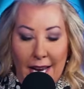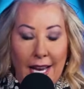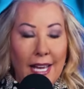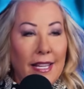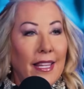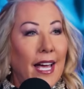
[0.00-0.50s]

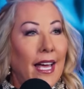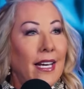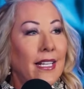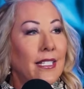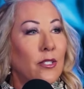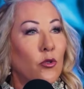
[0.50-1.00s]
And that
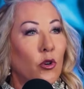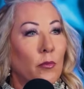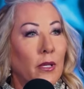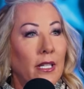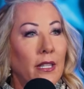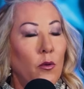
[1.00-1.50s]
is
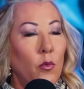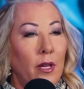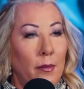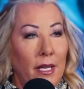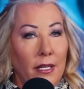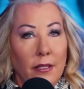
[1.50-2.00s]
normally the
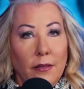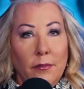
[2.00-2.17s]
women